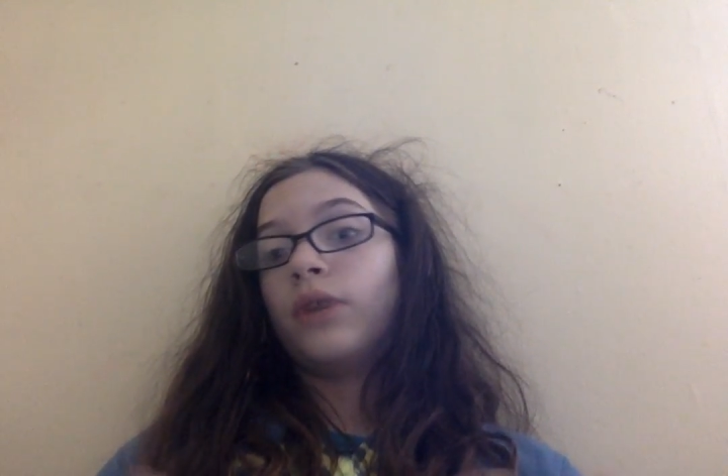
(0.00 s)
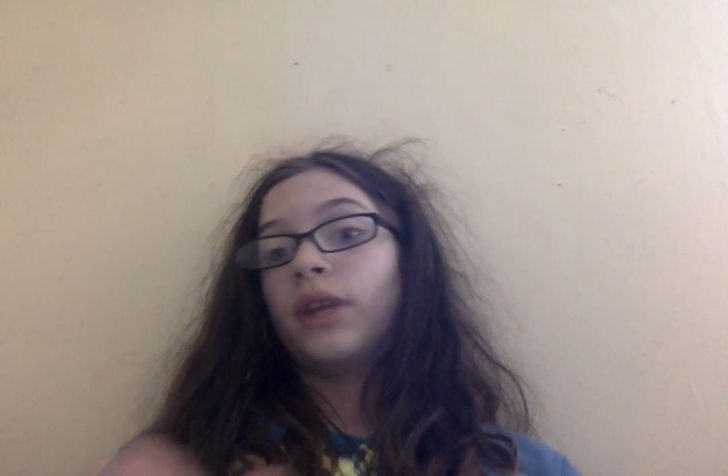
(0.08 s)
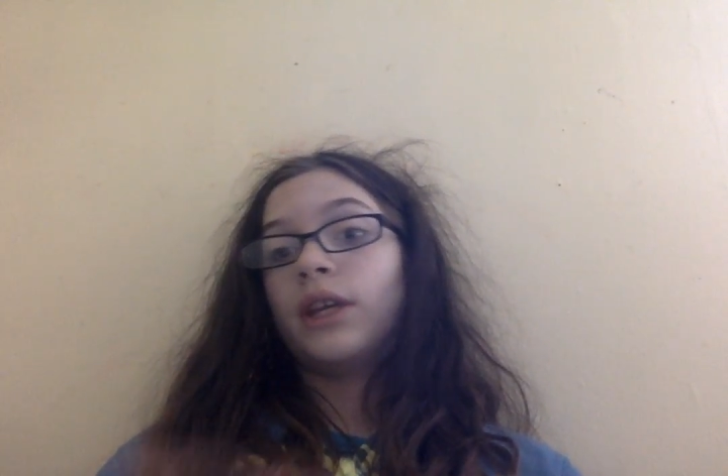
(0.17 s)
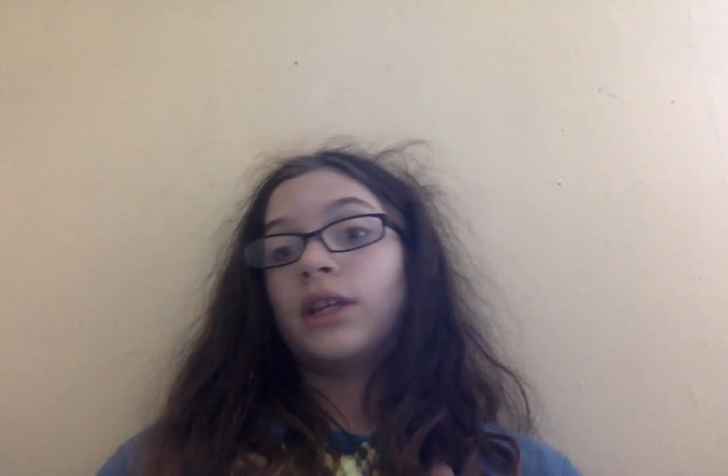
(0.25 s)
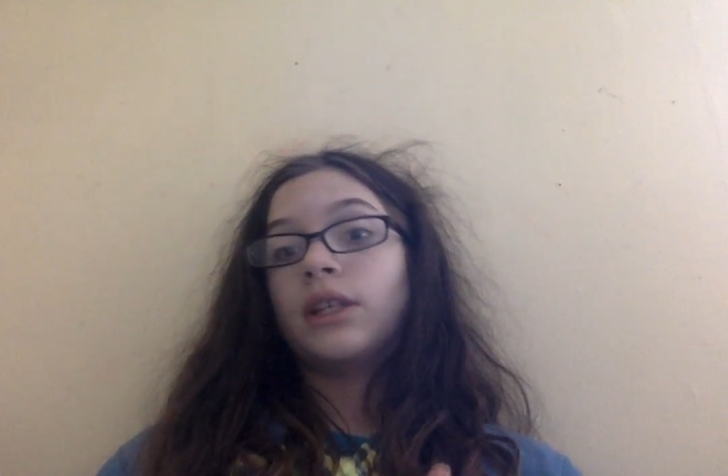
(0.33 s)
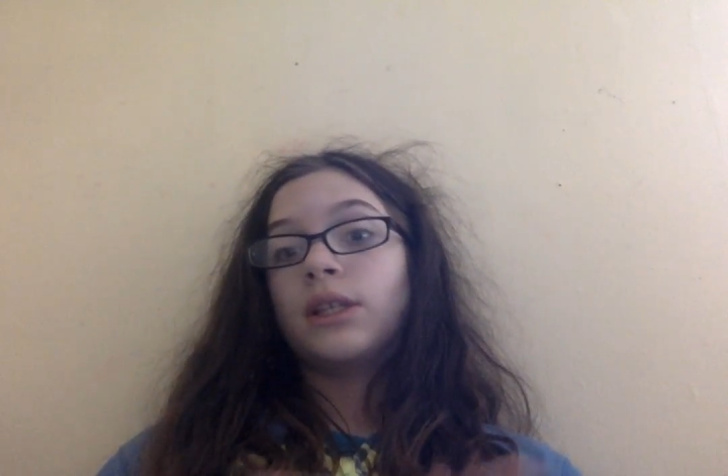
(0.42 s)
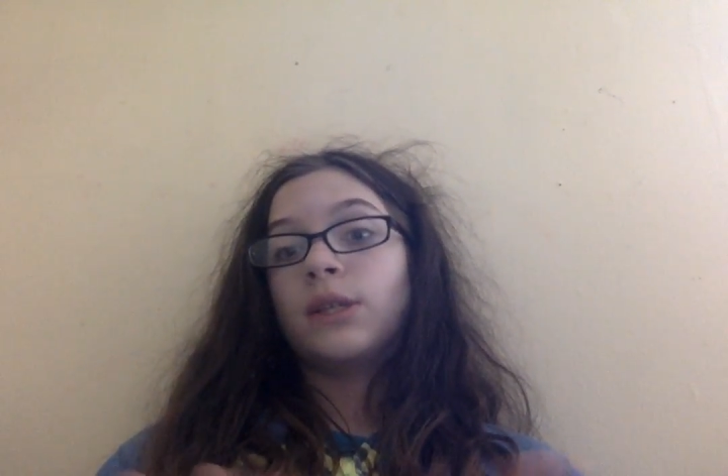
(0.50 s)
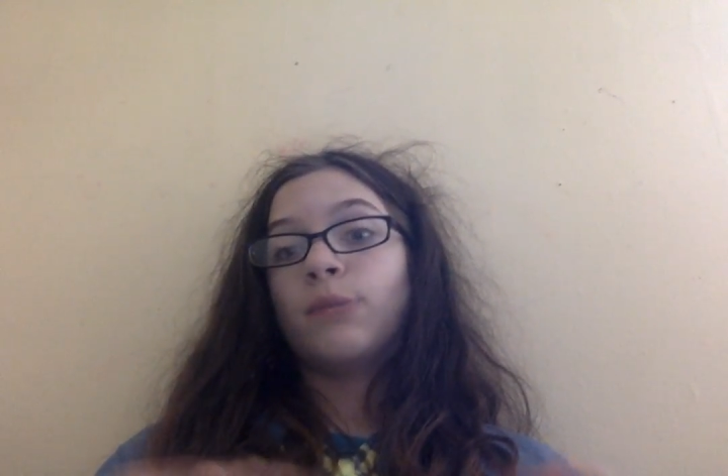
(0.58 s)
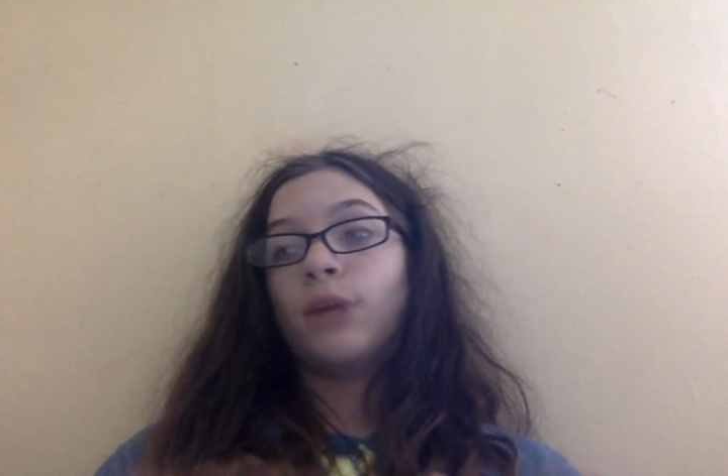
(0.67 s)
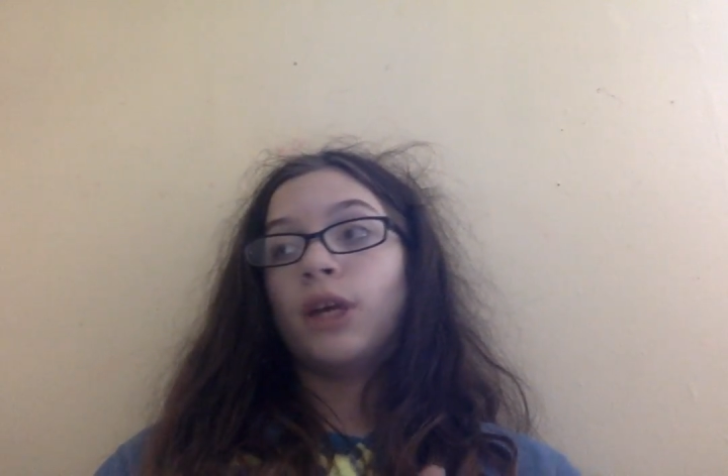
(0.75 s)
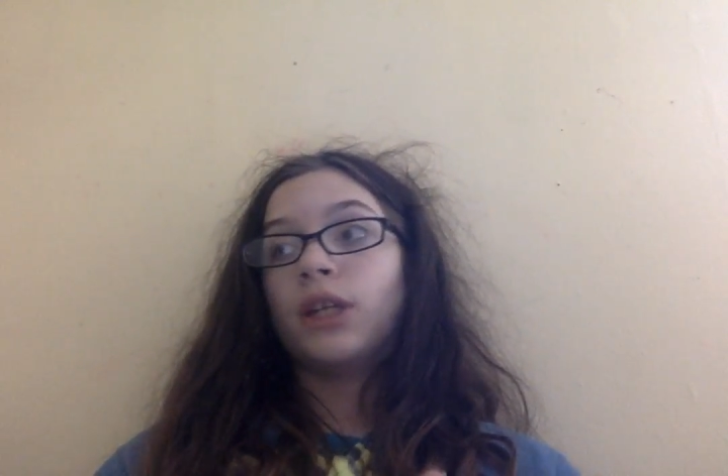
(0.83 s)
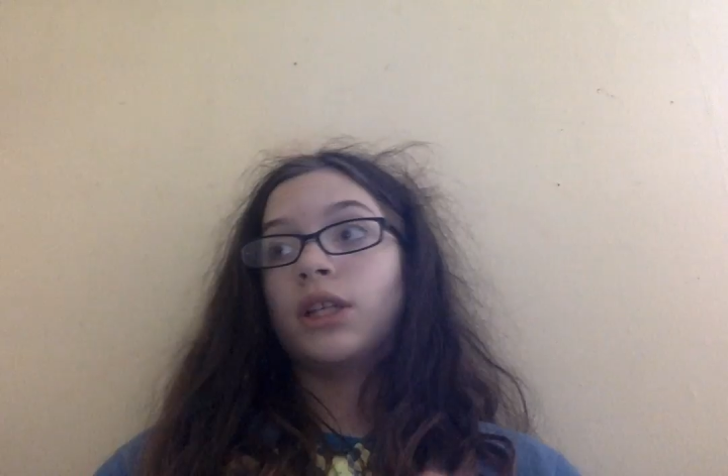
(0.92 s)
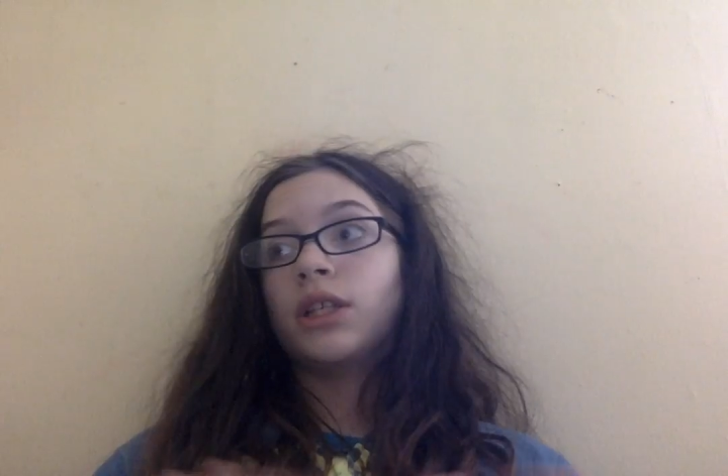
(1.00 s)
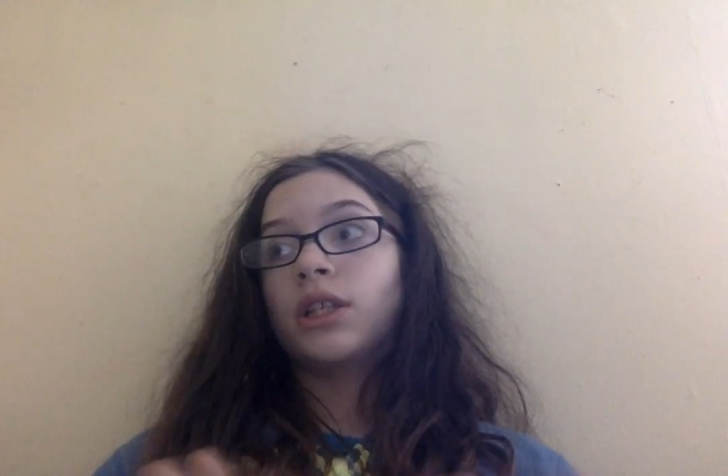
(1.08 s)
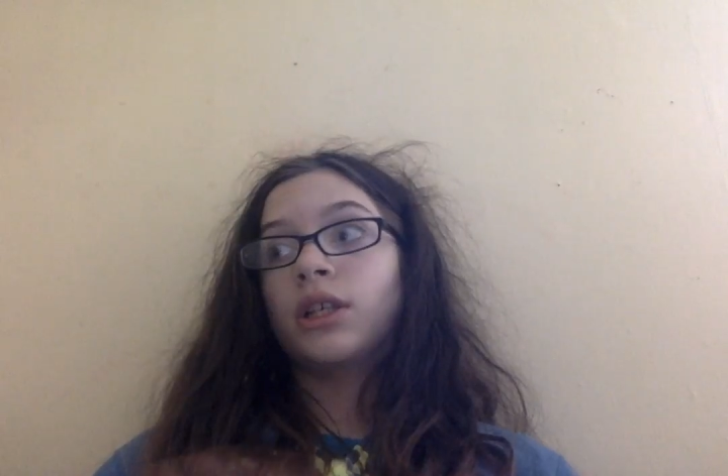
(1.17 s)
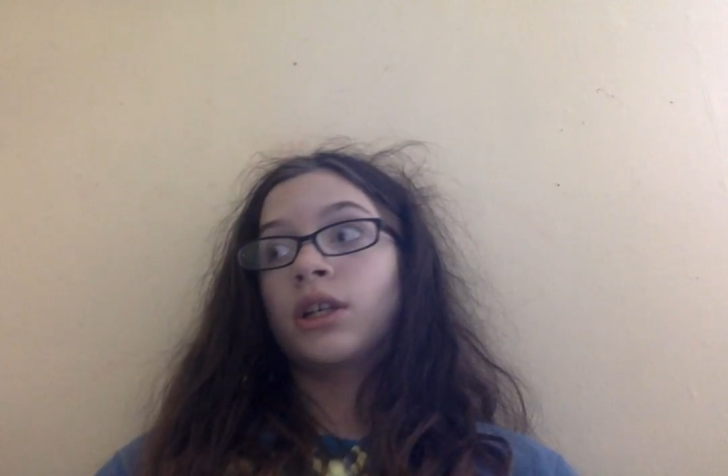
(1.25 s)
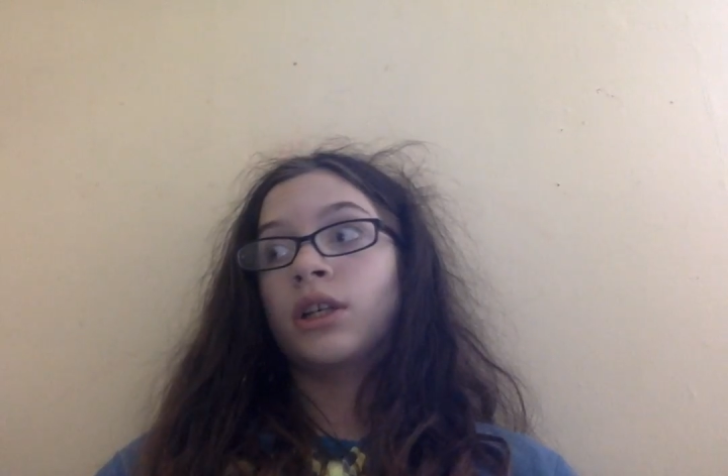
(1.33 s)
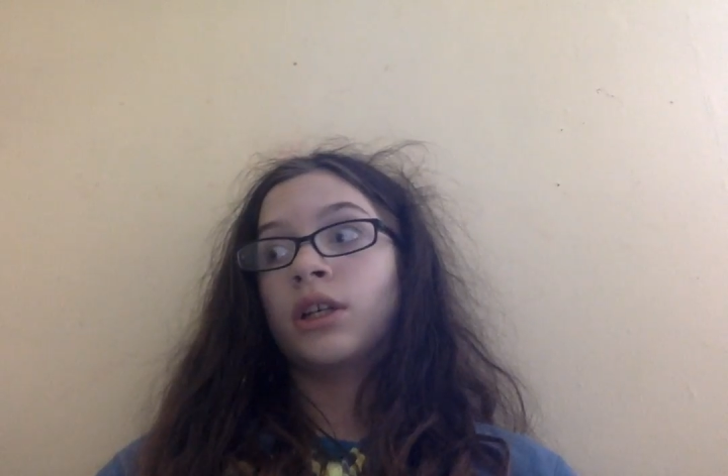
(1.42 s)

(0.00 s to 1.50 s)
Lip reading: it is, but,